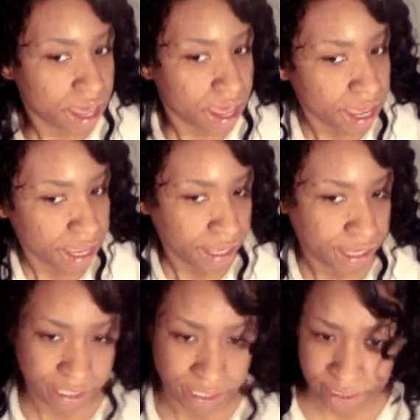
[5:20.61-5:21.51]

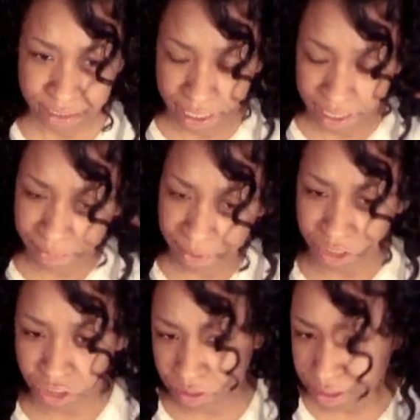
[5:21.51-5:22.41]
And
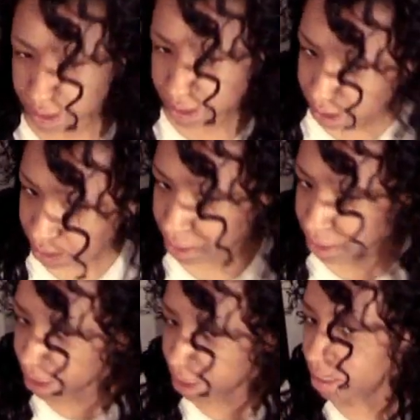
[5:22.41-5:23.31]
as you can see,